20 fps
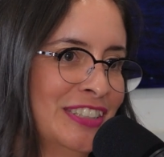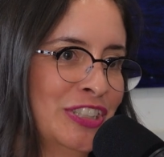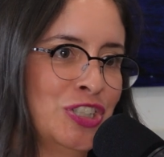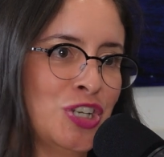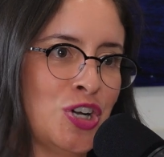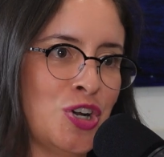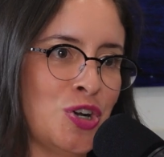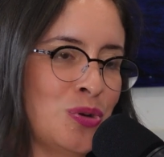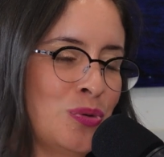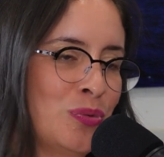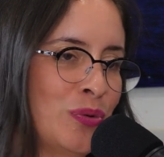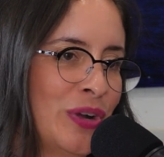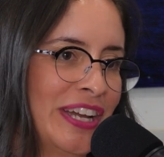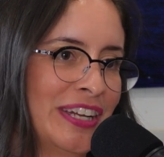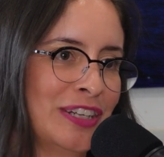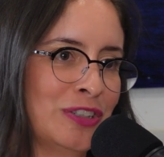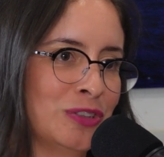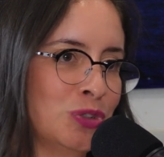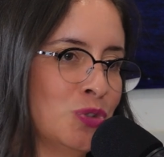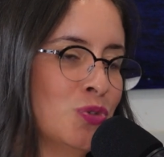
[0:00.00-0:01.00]
No
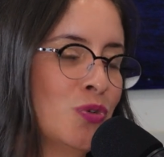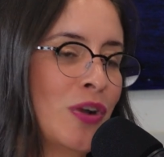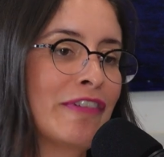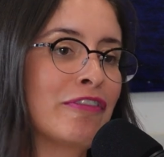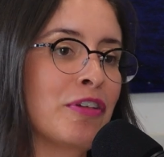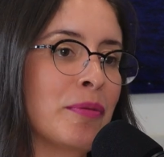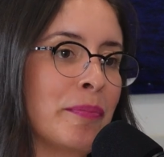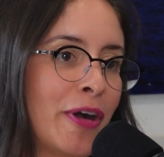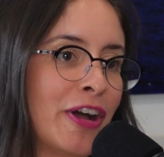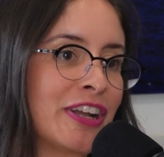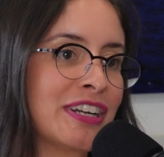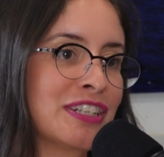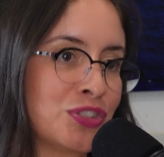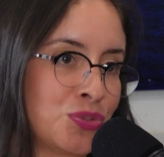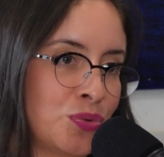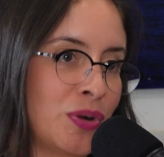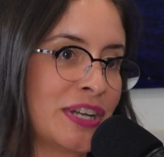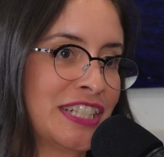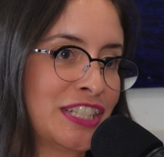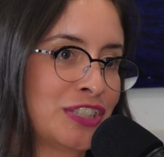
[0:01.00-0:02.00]
way. Whoever bought in
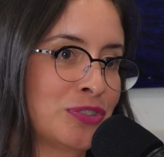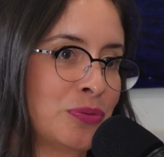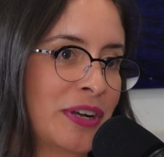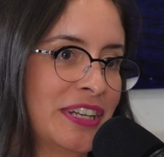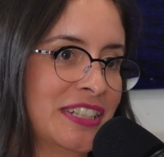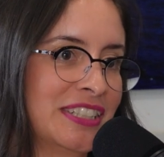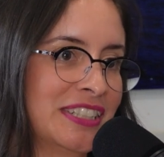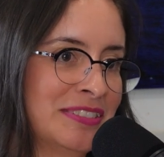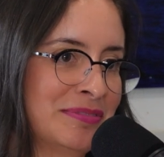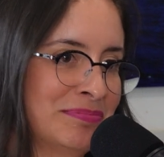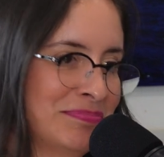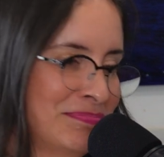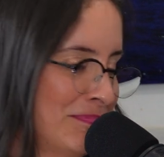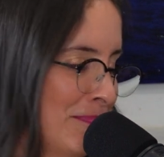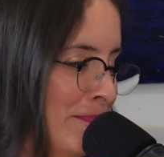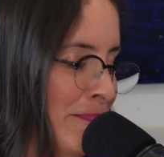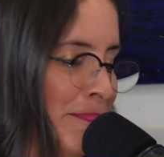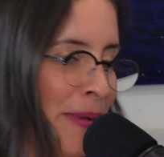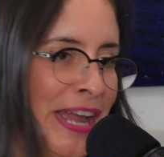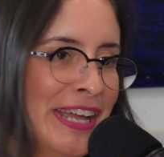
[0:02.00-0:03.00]
2020
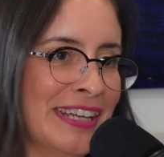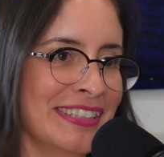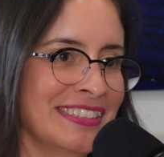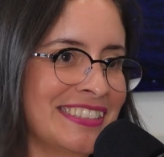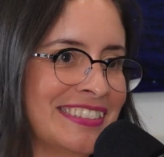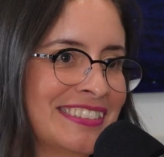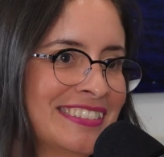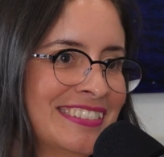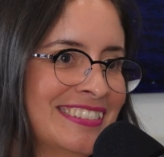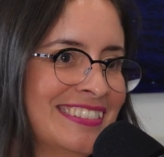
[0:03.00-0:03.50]
banked.